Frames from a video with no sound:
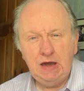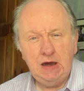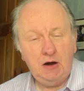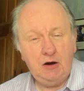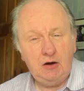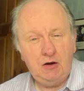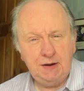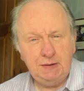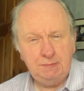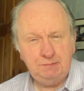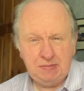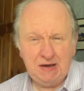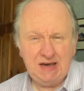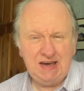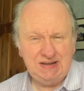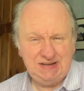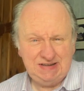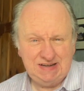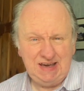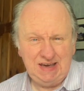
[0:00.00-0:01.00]
On a
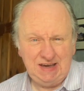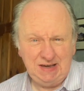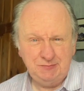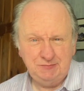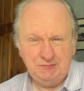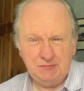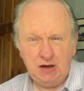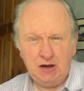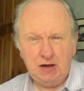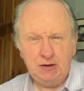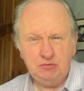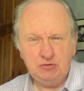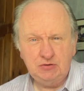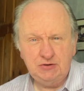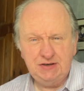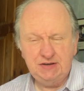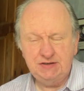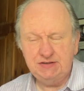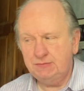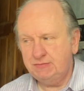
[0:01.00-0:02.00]
bad day, I will
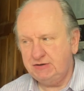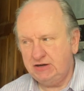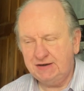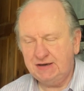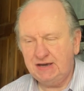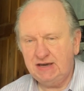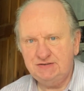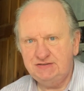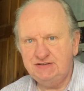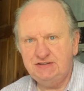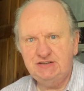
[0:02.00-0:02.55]
use, I mean, I counted